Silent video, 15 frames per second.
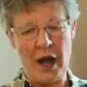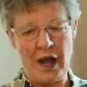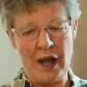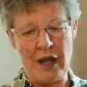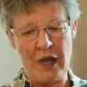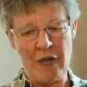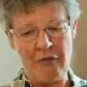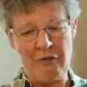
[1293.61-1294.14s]

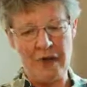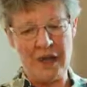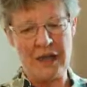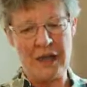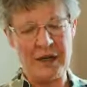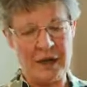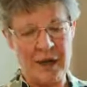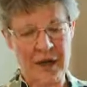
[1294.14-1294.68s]
I
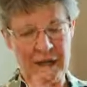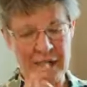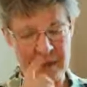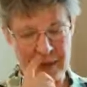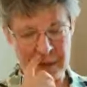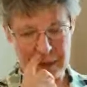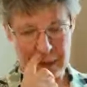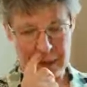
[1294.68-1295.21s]
recognise
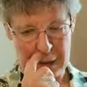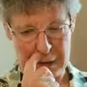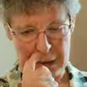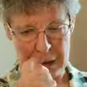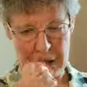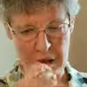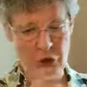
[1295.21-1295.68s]
that the